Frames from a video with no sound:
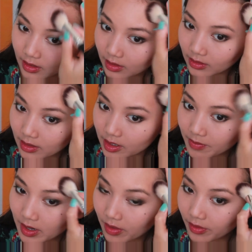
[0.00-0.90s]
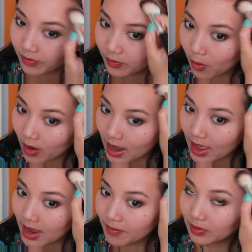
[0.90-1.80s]
A little bit on the
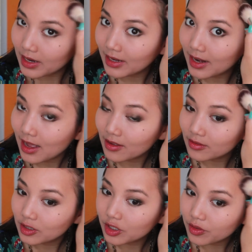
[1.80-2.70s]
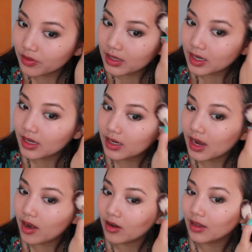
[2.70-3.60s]
forehead, blend it out to the
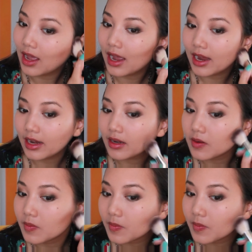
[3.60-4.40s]
hairline.